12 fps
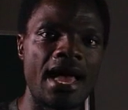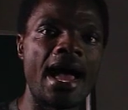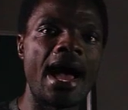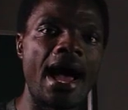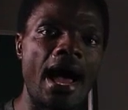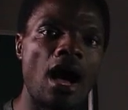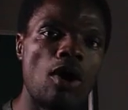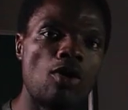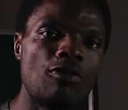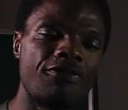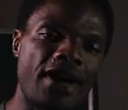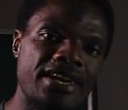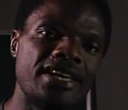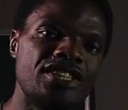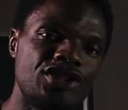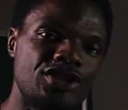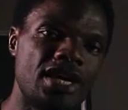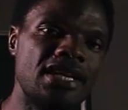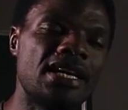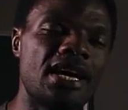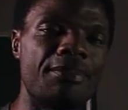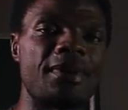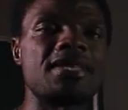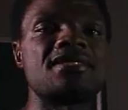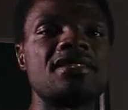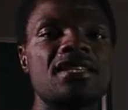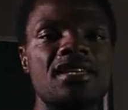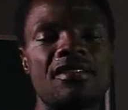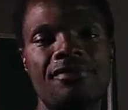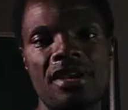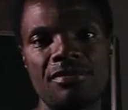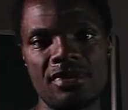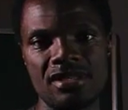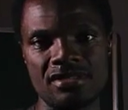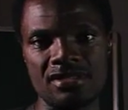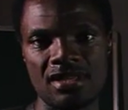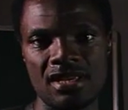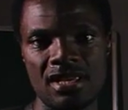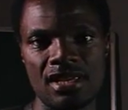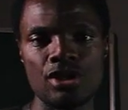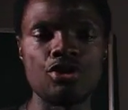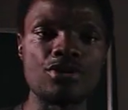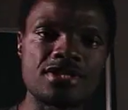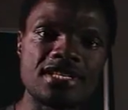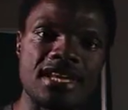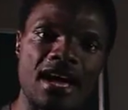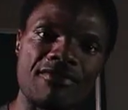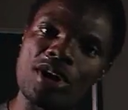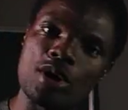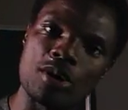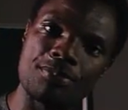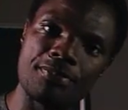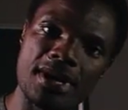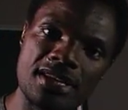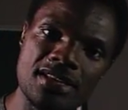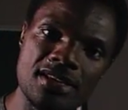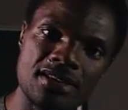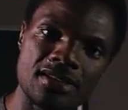how financially capacitated a firm is. Does it have enough money?